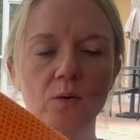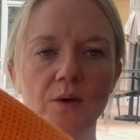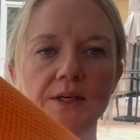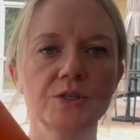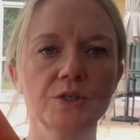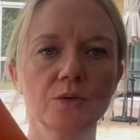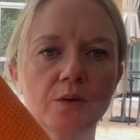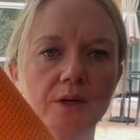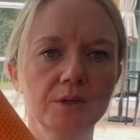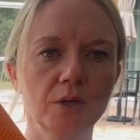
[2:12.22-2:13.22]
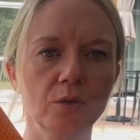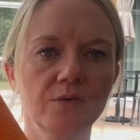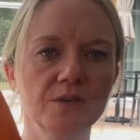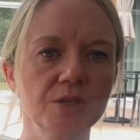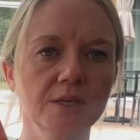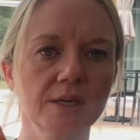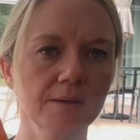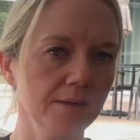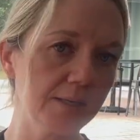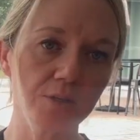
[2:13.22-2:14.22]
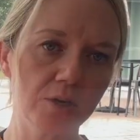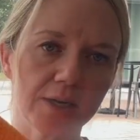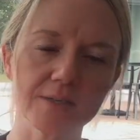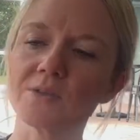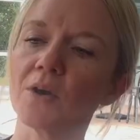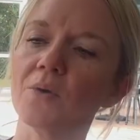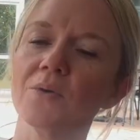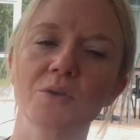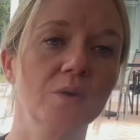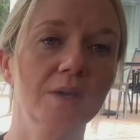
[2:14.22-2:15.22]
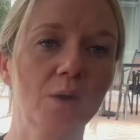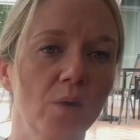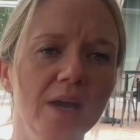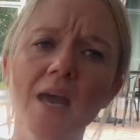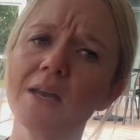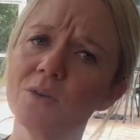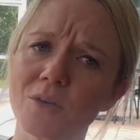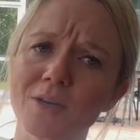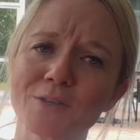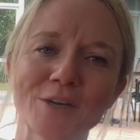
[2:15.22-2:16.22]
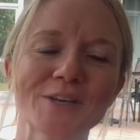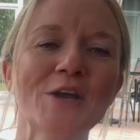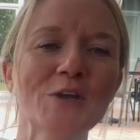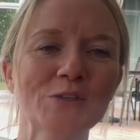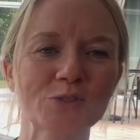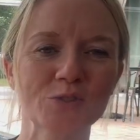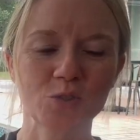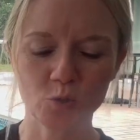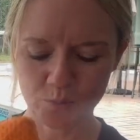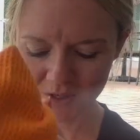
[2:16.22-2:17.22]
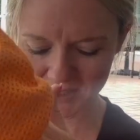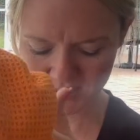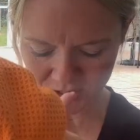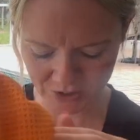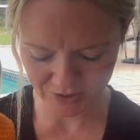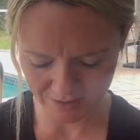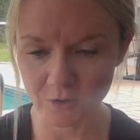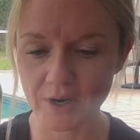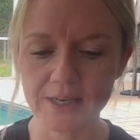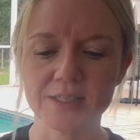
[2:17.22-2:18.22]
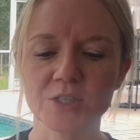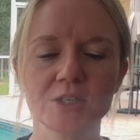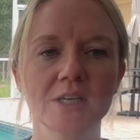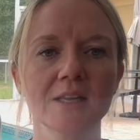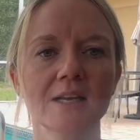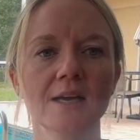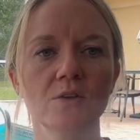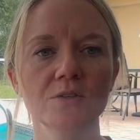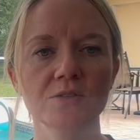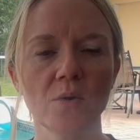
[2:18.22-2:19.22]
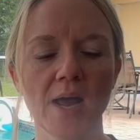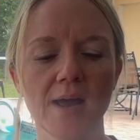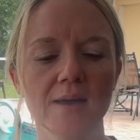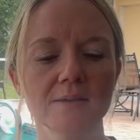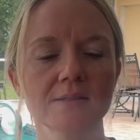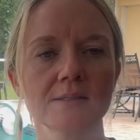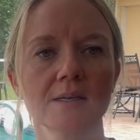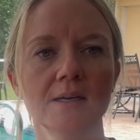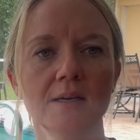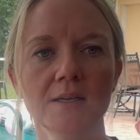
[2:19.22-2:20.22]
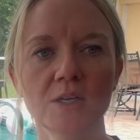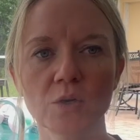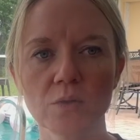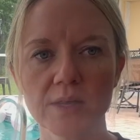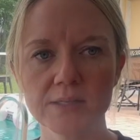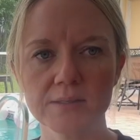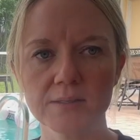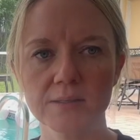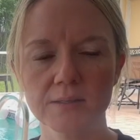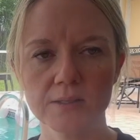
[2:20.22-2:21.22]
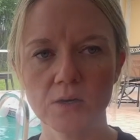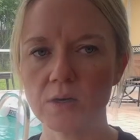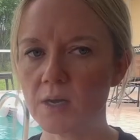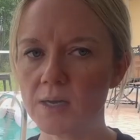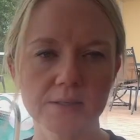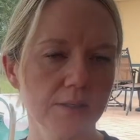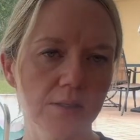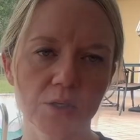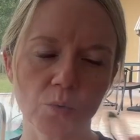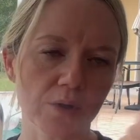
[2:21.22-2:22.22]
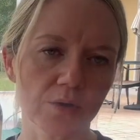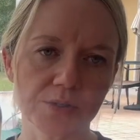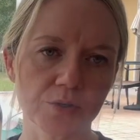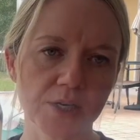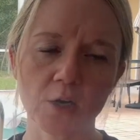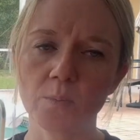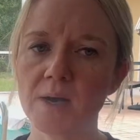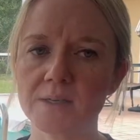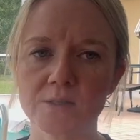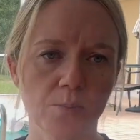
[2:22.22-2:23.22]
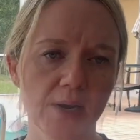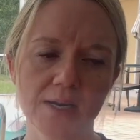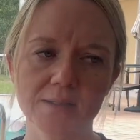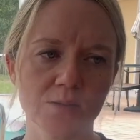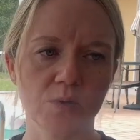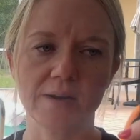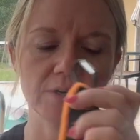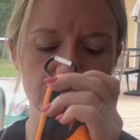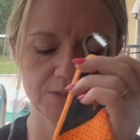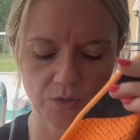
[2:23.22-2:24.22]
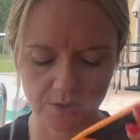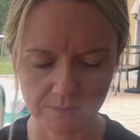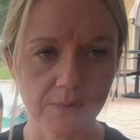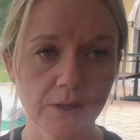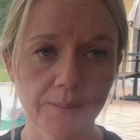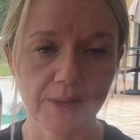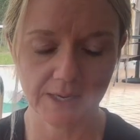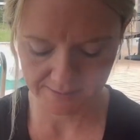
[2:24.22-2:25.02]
which we all know fishing can get dirty, so you can get wet and you can get dirty, so it's great addition. And then it also has this to hook onto whether it's your tackle box, your pants, whatever, so you can clip that on